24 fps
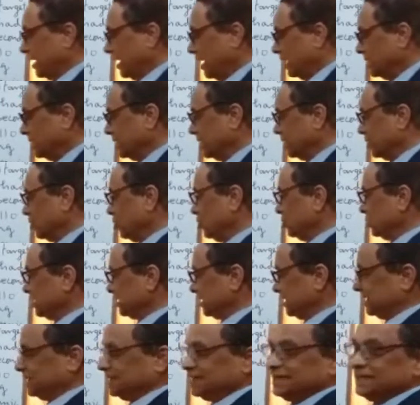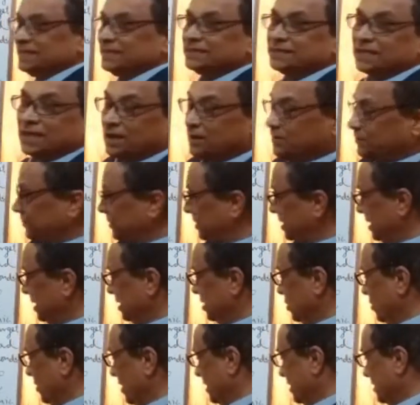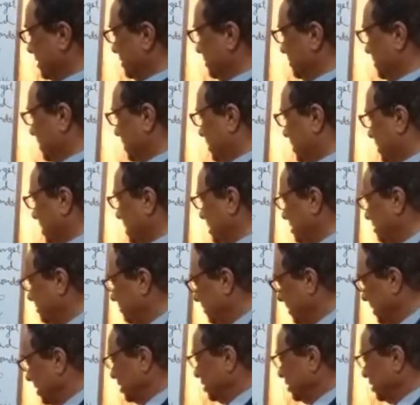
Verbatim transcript: undergoes series of radioactive decay